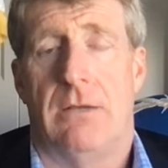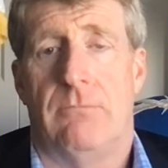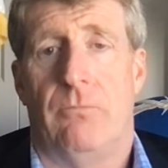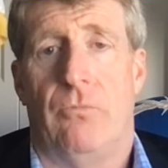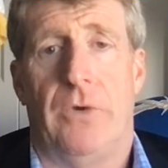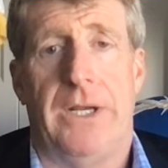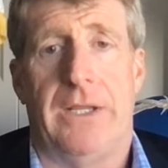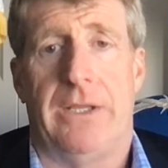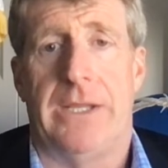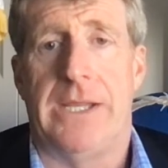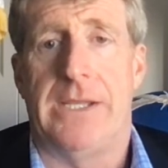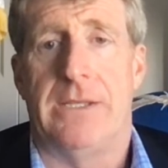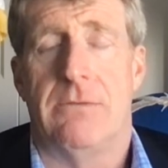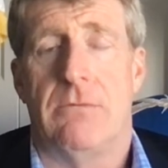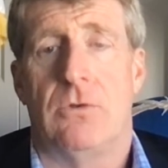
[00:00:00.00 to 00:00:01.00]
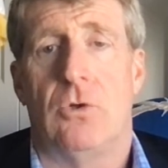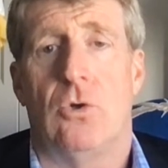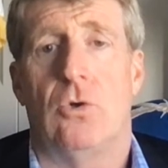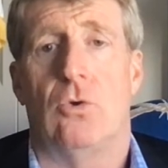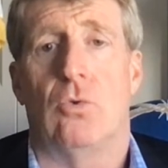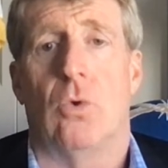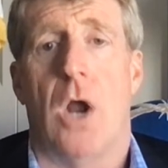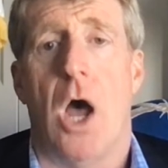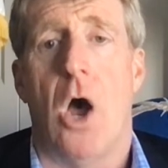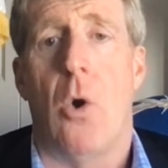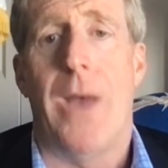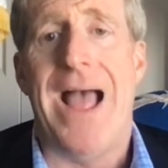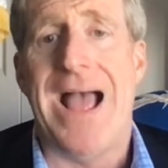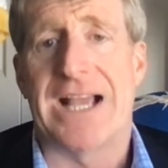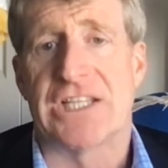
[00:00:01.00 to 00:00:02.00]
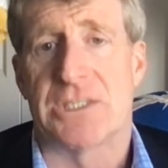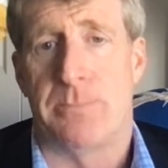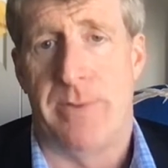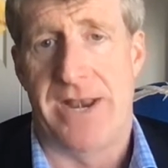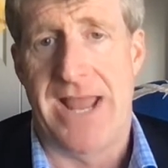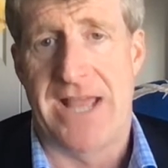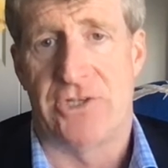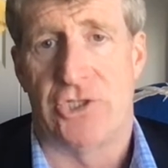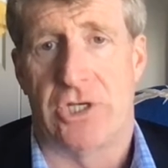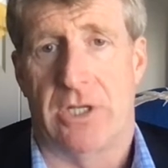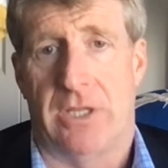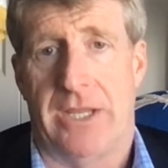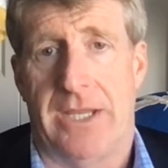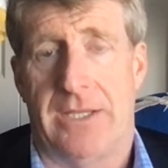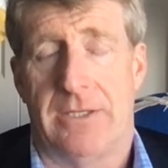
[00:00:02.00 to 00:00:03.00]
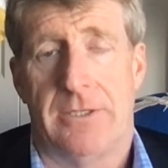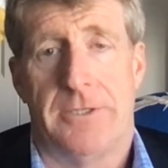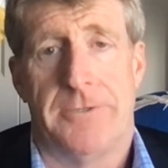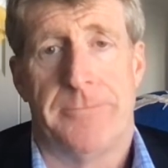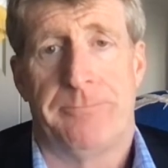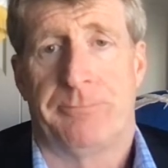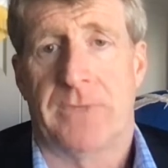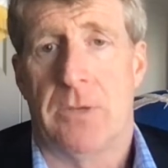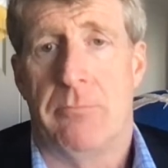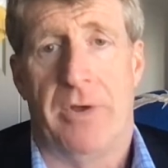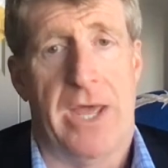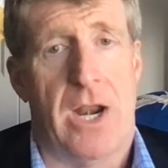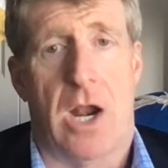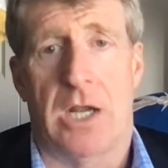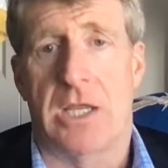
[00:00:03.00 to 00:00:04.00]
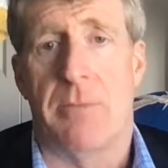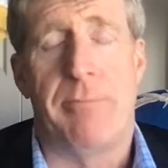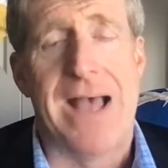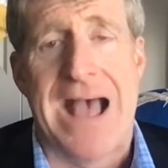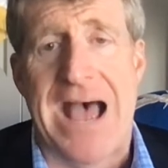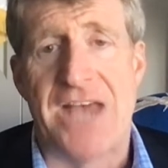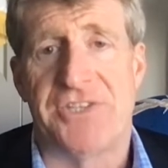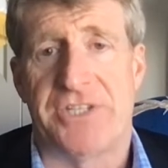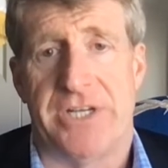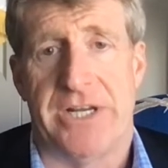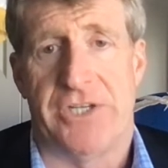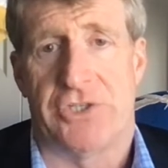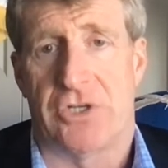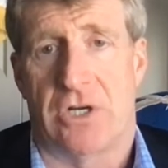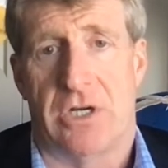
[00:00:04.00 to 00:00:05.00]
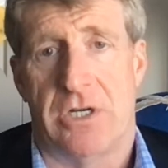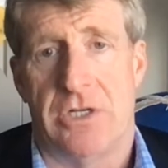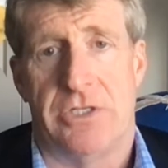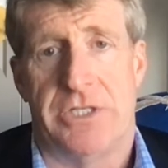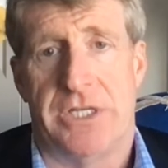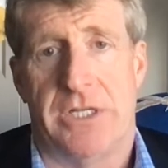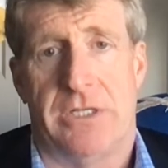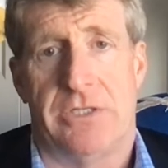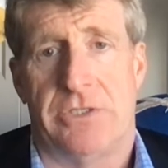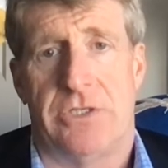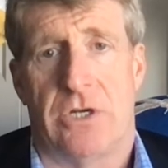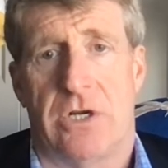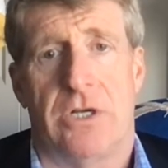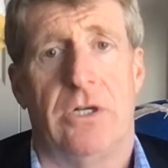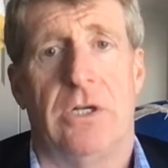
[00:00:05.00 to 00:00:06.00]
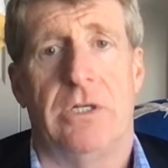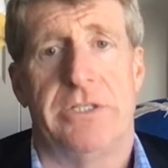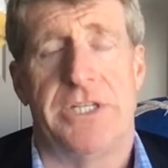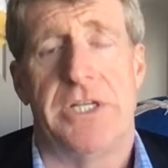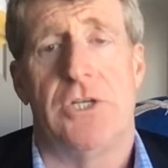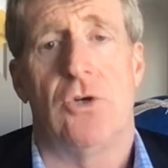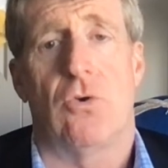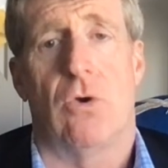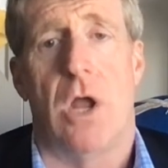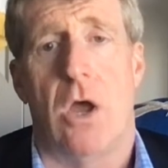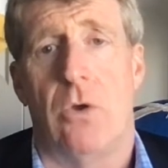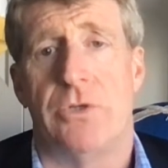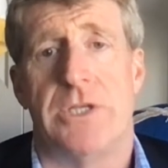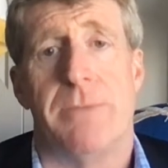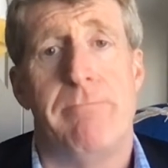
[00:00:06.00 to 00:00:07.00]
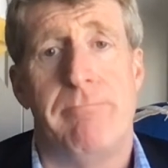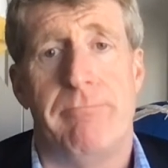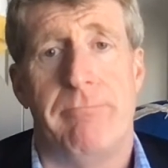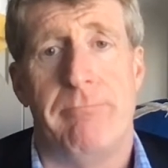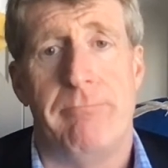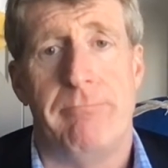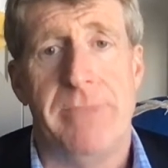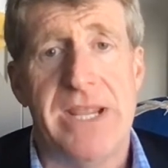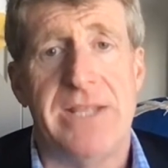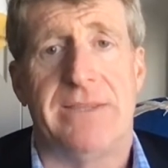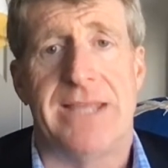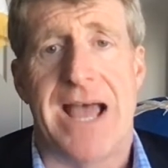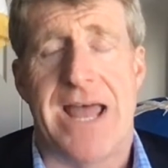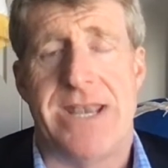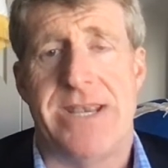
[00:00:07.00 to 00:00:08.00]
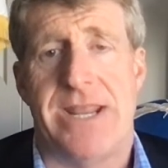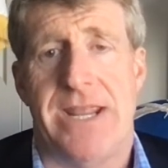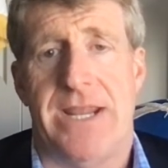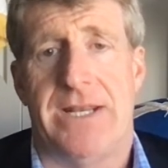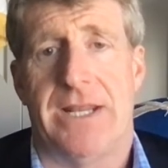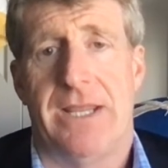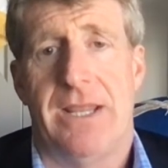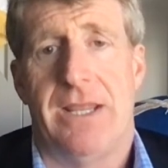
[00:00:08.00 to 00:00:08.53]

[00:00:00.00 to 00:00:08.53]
really grow exponentially, but our capacity didn't grow to meet that need.